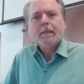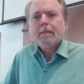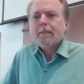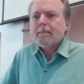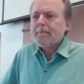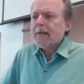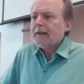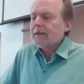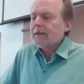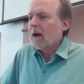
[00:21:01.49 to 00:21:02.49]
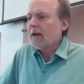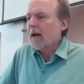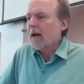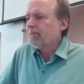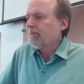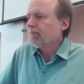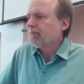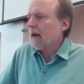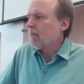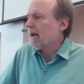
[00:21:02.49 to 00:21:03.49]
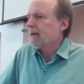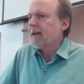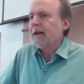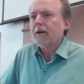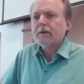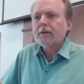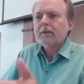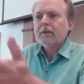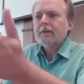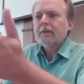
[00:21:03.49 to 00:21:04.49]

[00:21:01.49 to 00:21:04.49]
hear, you know, I, I, I might